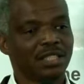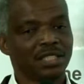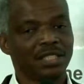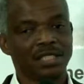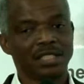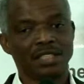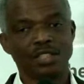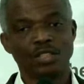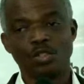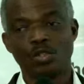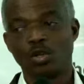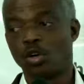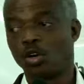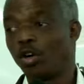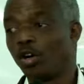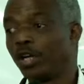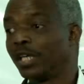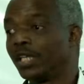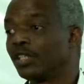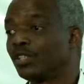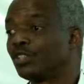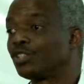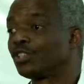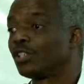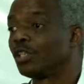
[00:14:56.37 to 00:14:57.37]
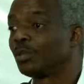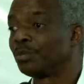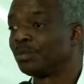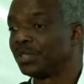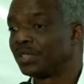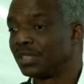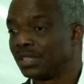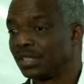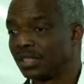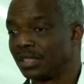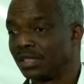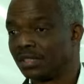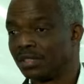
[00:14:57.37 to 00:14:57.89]
in oil
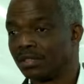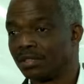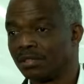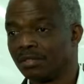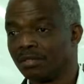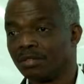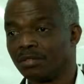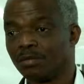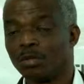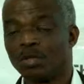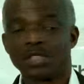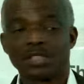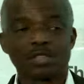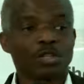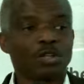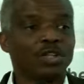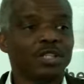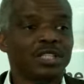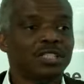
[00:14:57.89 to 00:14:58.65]
subsidy what,